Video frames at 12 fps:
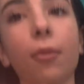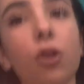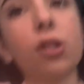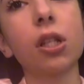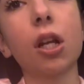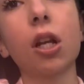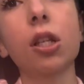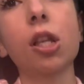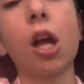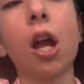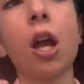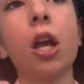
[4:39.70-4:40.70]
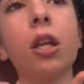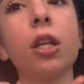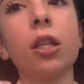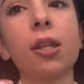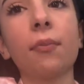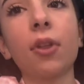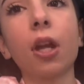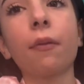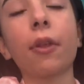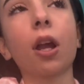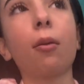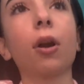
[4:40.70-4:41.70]
gonna go downstairs and eat something,
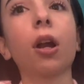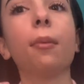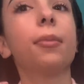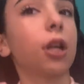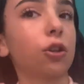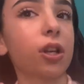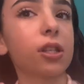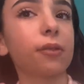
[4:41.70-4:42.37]
then come back up to get dressed.